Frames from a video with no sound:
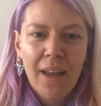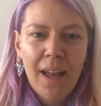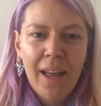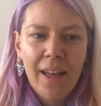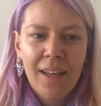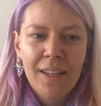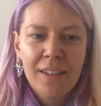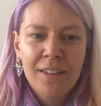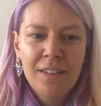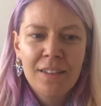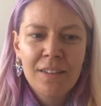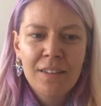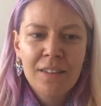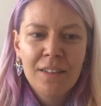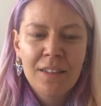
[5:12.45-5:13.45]

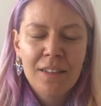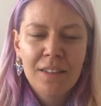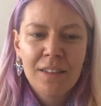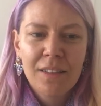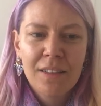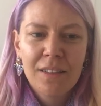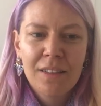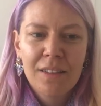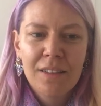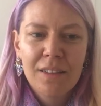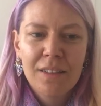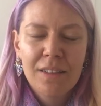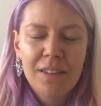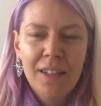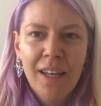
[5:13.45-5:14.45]
And
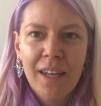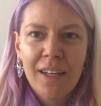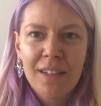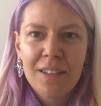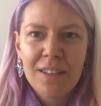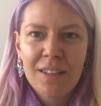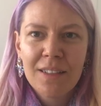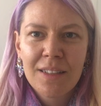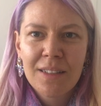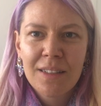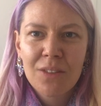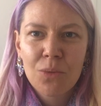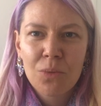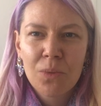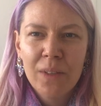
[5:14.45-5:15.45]
yeah,
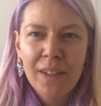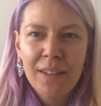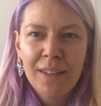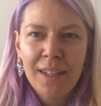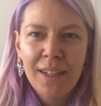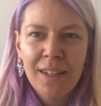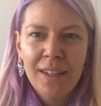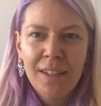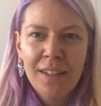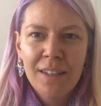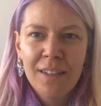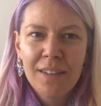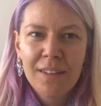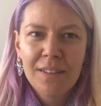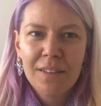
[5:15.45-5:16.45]
just
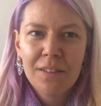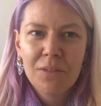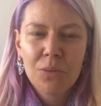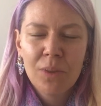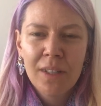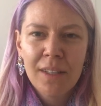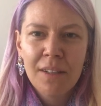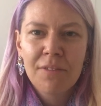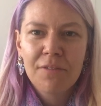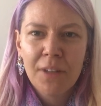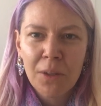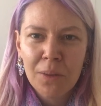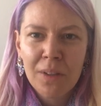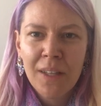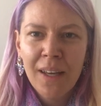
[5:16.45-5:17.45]
really, really
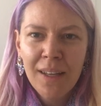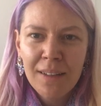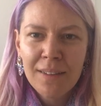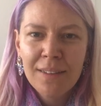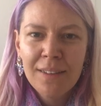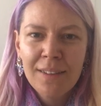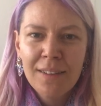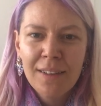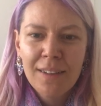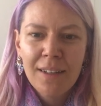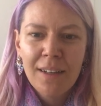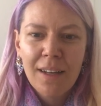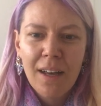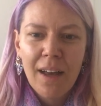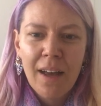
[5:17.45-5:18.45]
felt that.
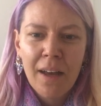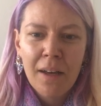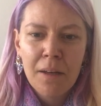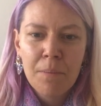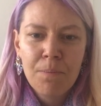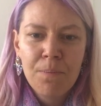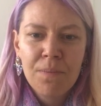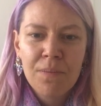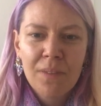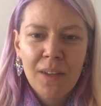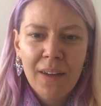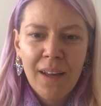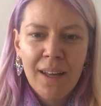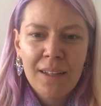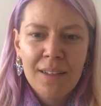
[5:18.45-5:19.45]
And
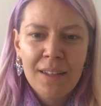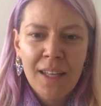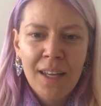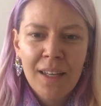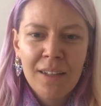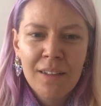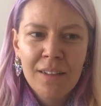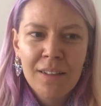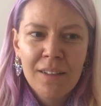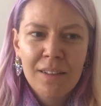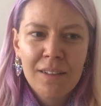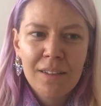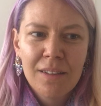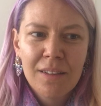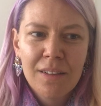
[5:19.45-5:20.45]
then,
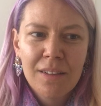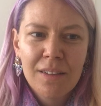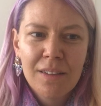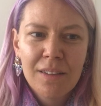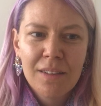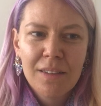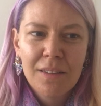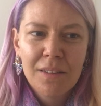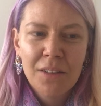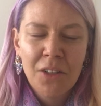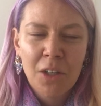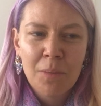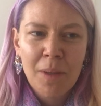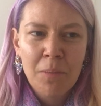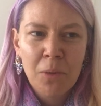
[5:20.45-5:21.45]
you
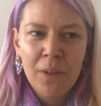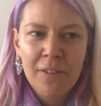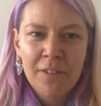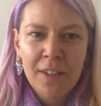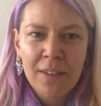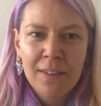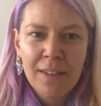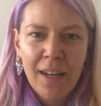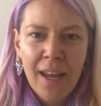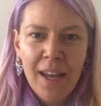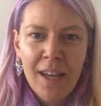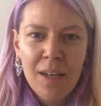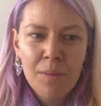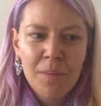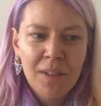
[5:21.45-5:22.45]
know, my boyfriend
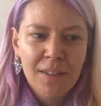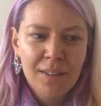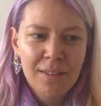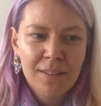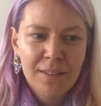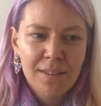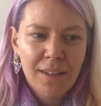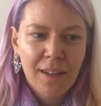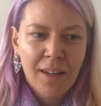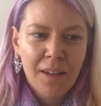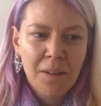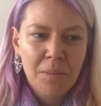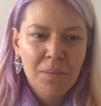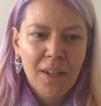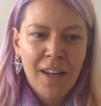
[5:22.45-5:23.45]
came and
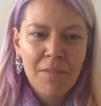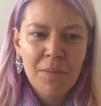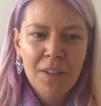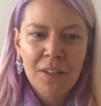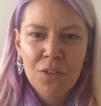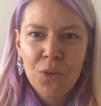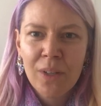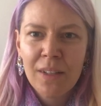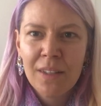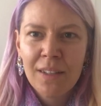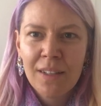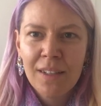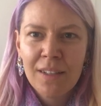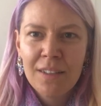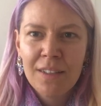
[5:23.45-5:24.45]
gave me the drink
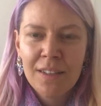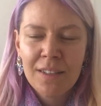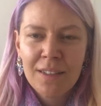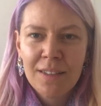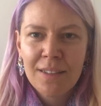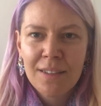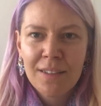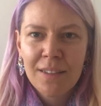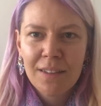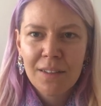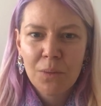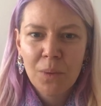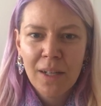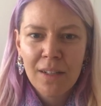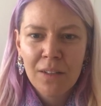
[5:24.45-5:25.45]
that he just
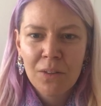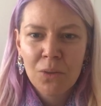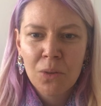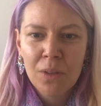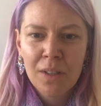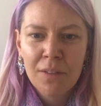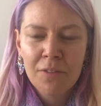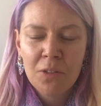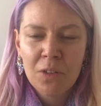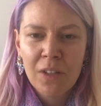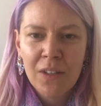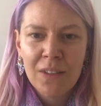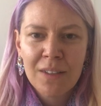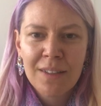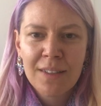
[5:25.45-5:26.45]
went and ordered for
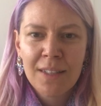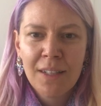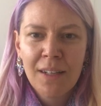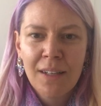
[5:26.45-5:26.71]
us.